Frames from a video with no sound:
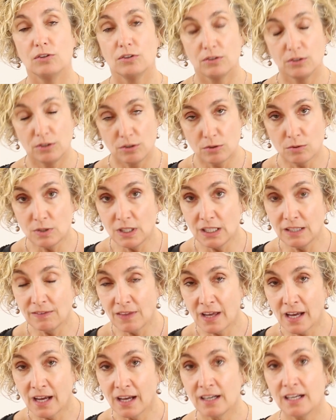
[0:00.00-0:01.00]
you need
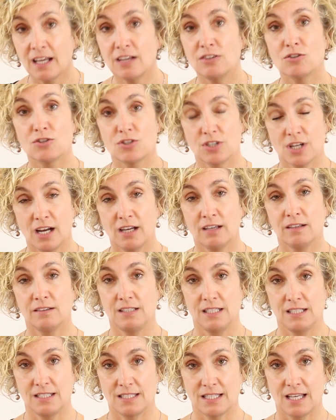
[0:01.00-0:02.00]
that and your child
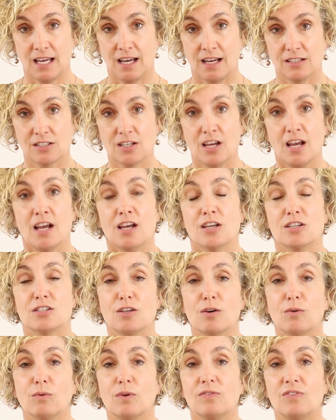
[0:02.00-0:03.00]
needs that.
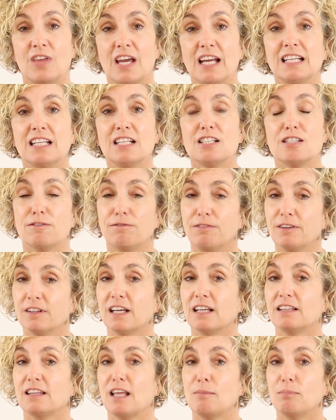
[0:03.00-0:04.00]
So they need to feel
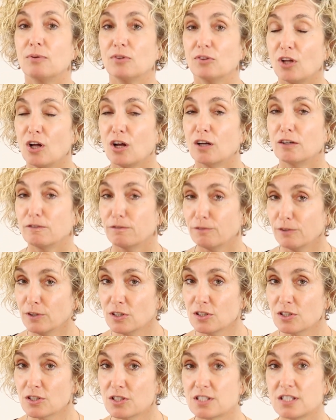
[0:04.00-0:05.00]
like they belong
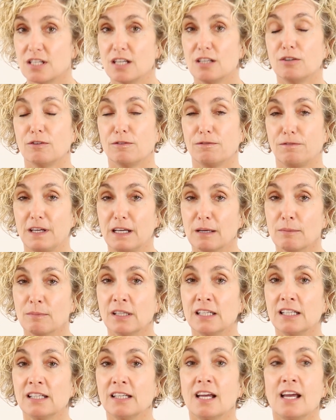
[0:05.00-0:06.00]
first in your
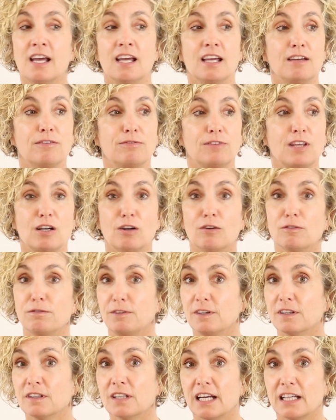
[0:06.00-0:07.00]
family. If they don't
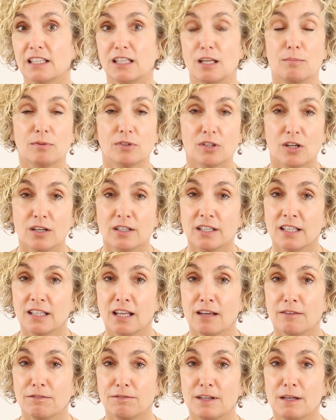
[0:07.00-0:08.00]
feel like they belong in
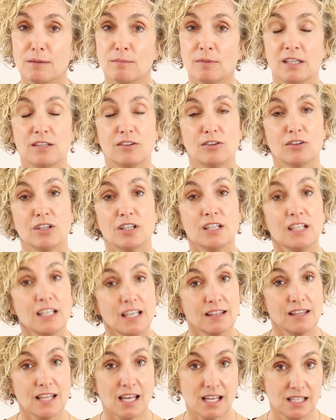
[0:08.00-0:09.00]
that family, they're going to
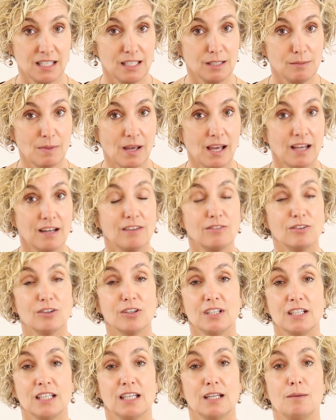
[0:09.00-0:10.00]
get that need met, and they're
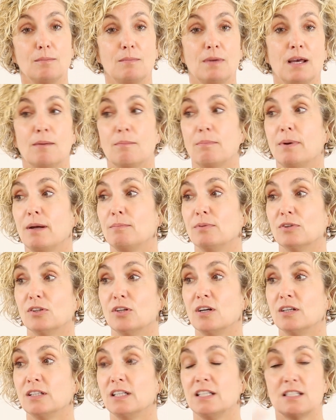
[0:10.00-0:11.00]
going to get it met by
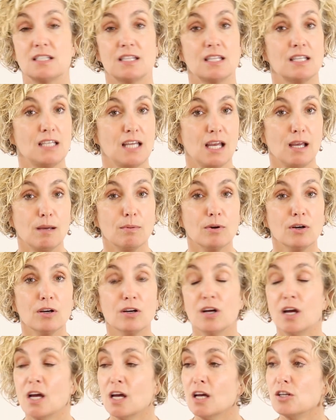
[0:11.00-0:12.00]
belonging to the
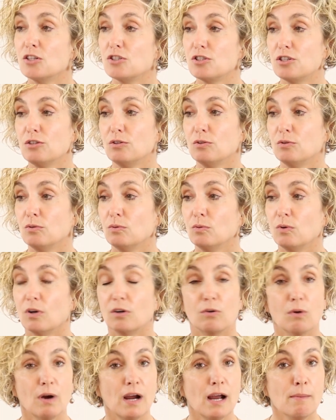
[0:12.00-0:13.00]
neighbor, to
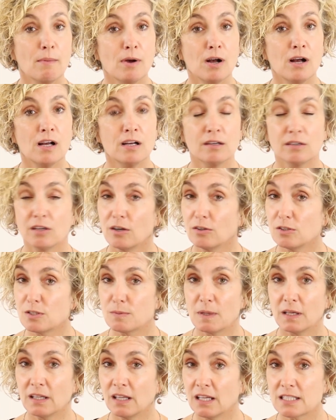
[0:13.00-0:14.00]
grandma, go
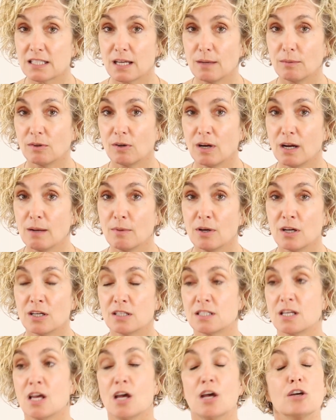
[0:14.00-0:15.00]
spend a lot of time at
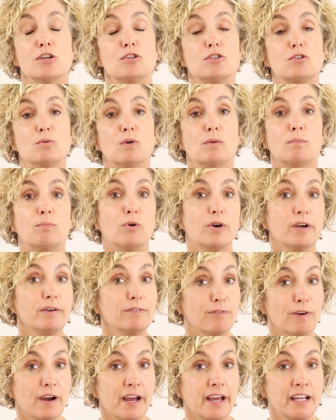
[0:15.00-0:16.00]
grandma's, to a
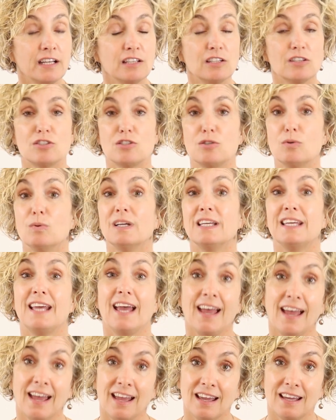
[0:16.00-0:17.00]
boyfriend, to a
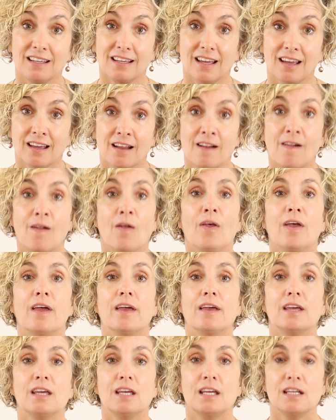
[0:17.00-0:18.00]
gang.
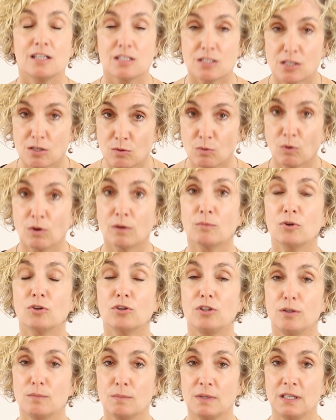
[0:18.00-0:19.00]
It is a normal
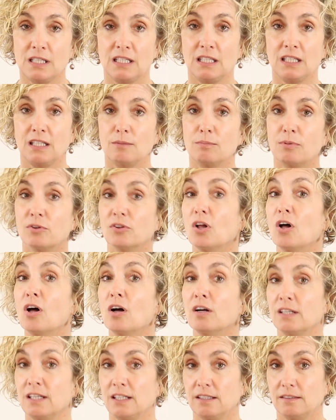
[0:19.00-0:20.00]
human need,
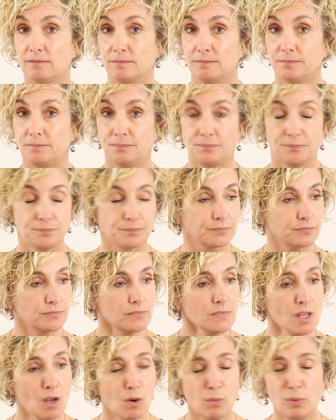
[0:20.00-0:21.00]
belonging.
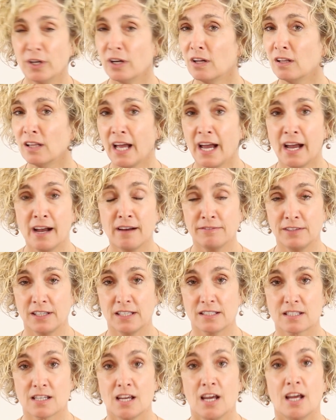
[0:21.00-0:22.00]
We all have
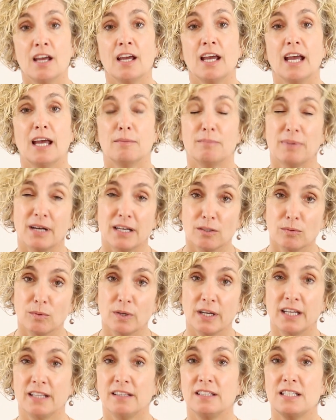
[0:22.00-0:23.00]
it. And by the
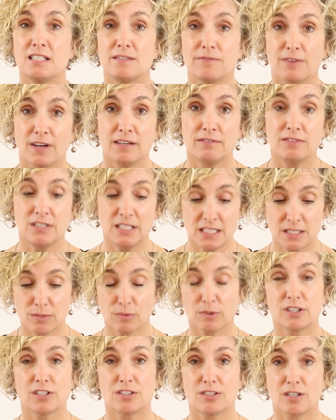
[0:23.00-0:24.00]
way, these 5 needs we're
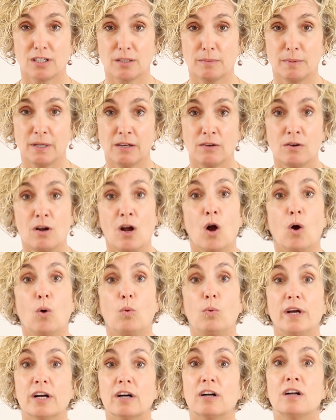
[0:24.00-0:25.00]
going to talk about,
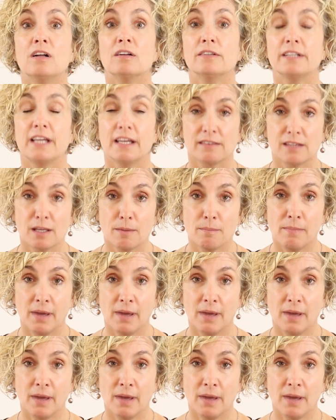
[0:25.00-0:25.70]
we all get them